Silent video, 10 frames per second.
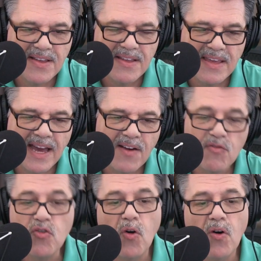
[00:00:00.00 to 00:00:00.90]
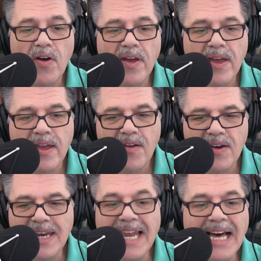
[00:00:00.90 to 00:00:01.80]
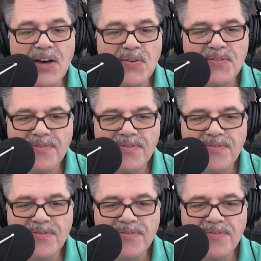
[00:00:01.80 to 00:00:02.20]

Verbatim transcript: Yeah, or joy, joy, or love.